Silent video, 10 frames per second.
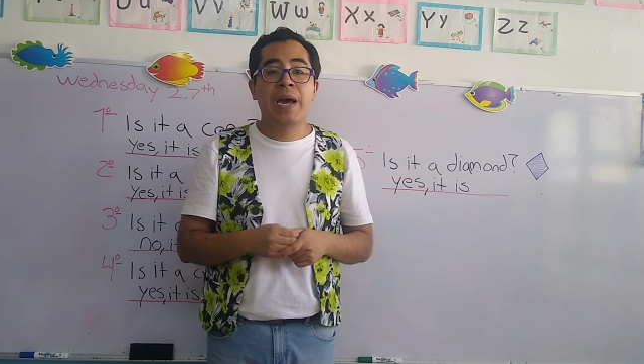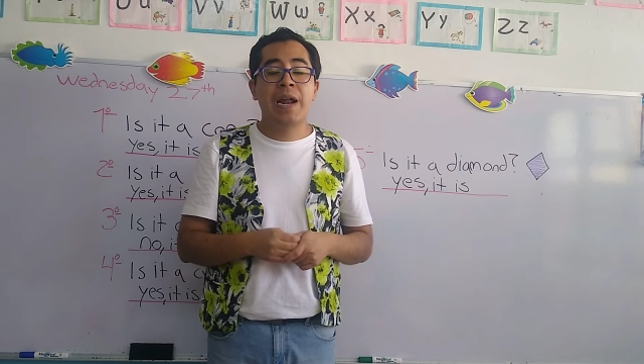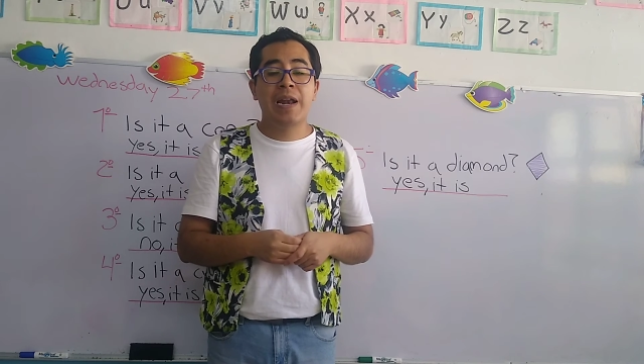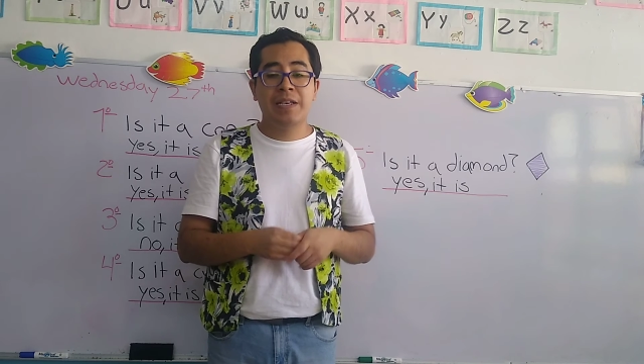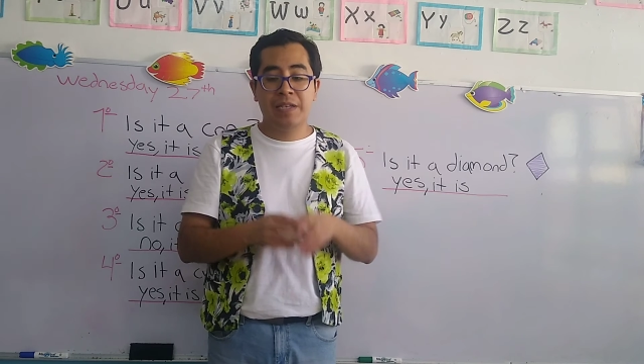
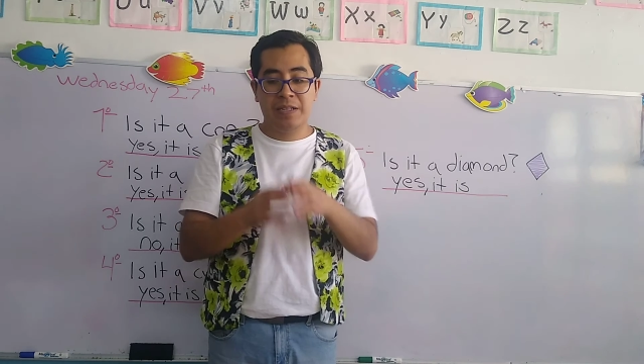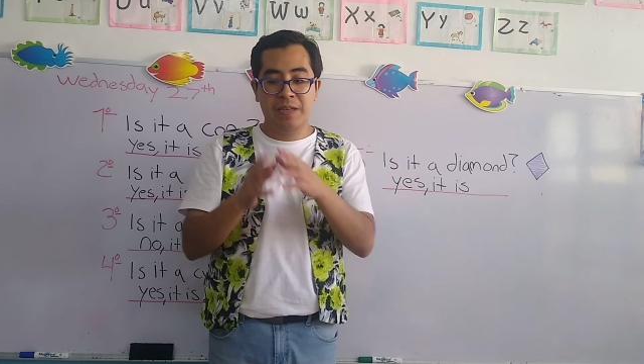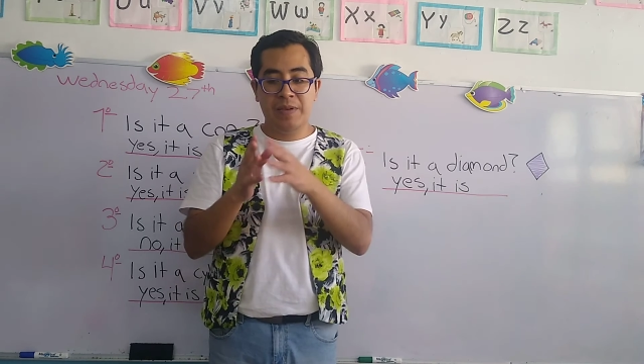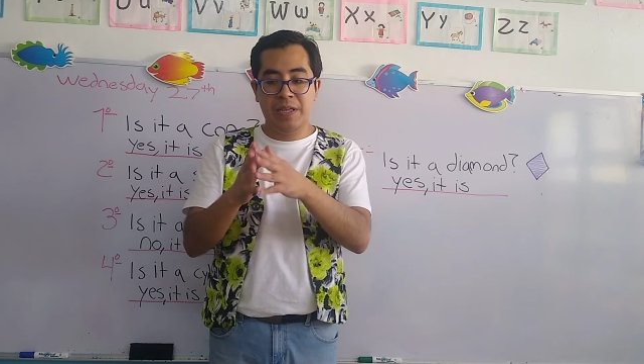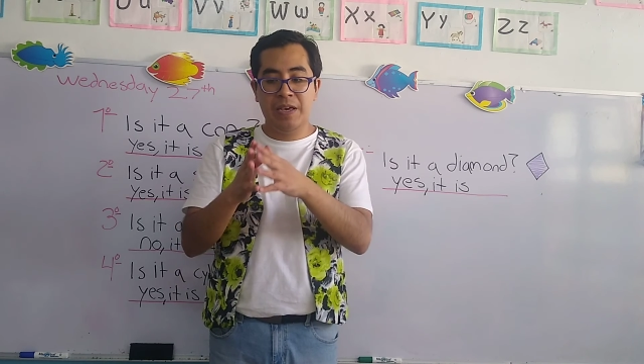para las
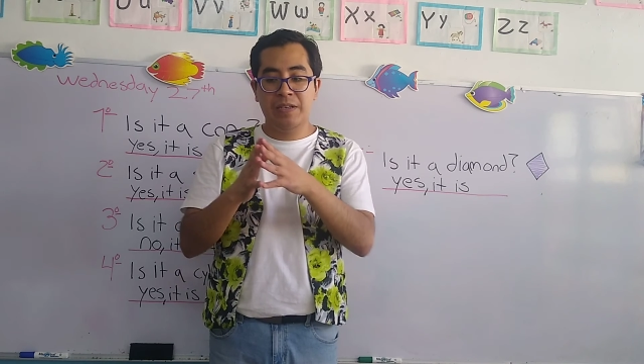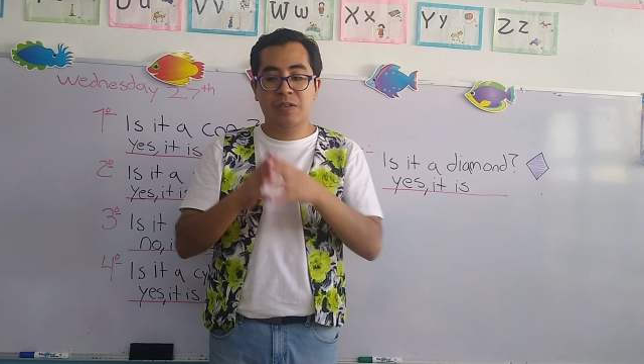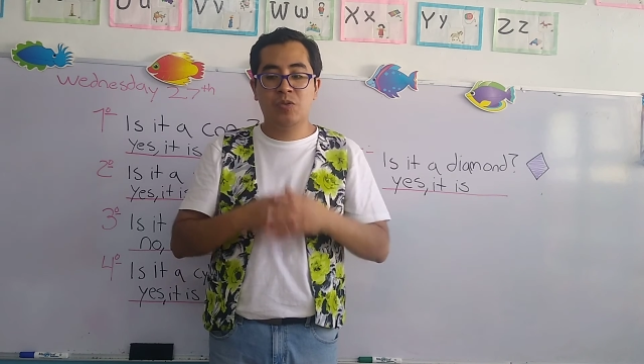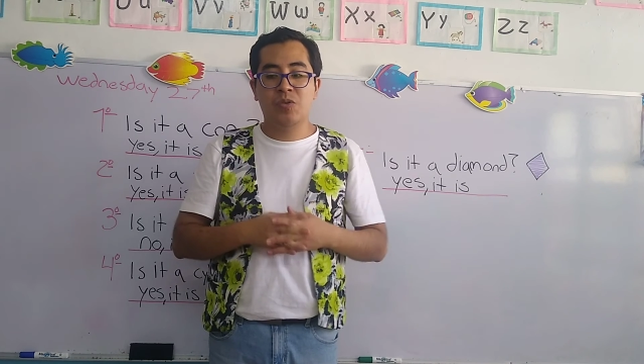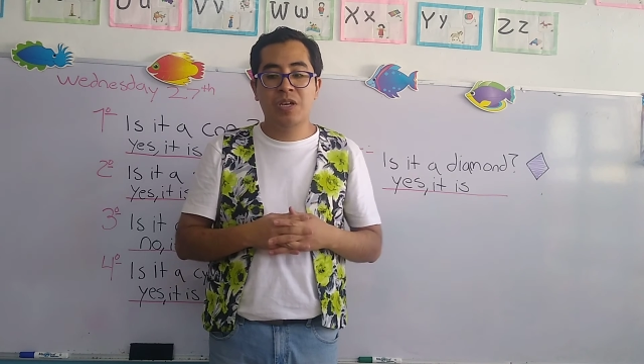actividades
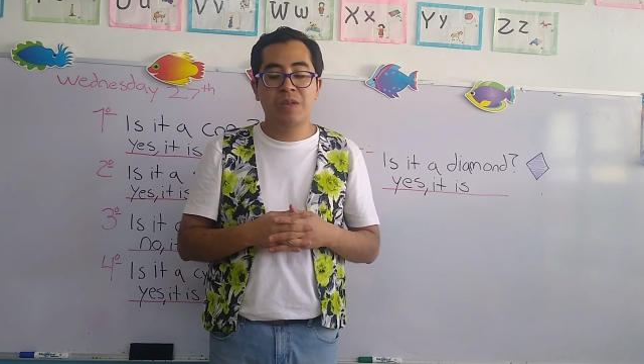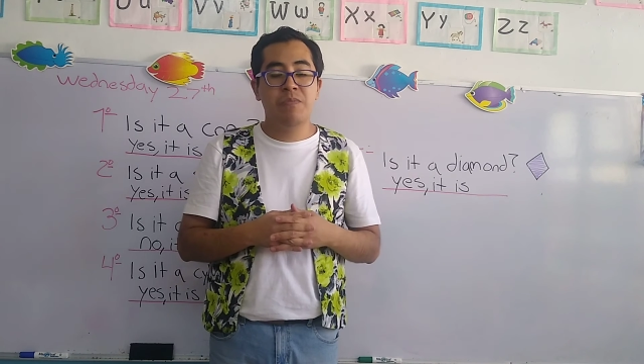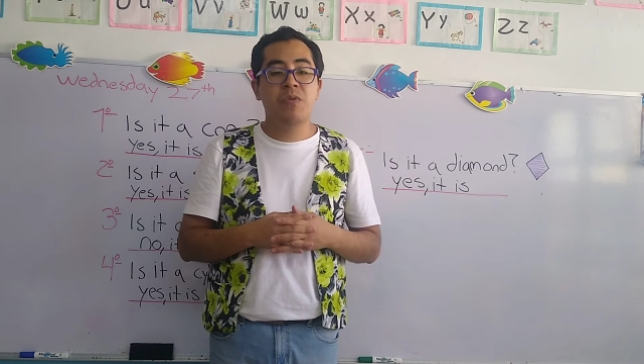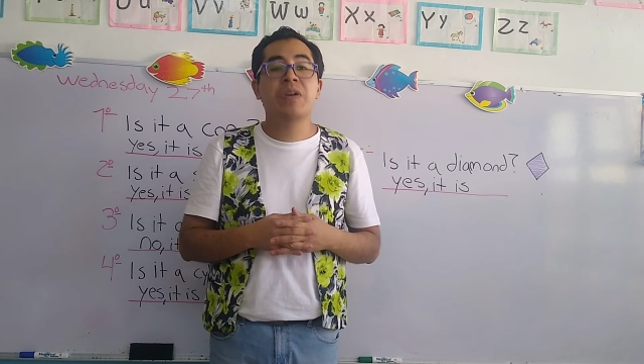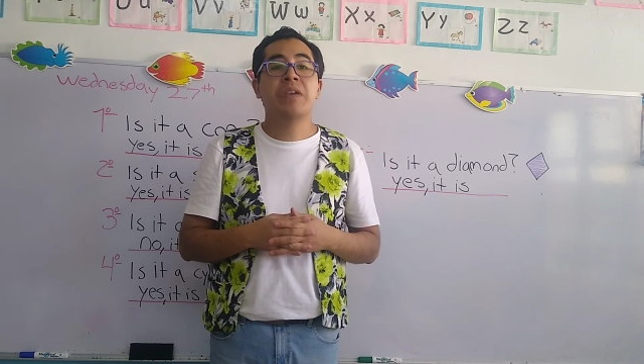de su teddy
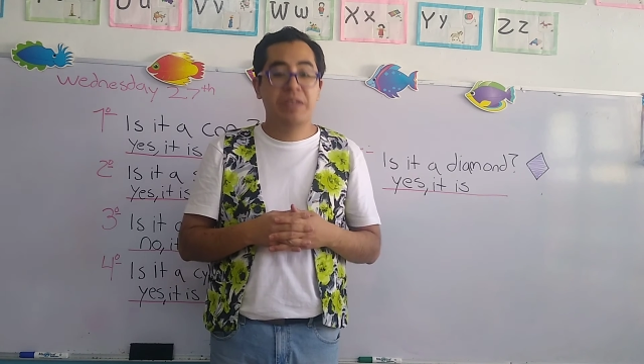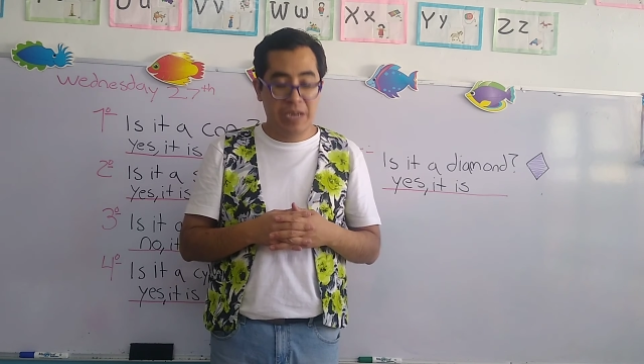book,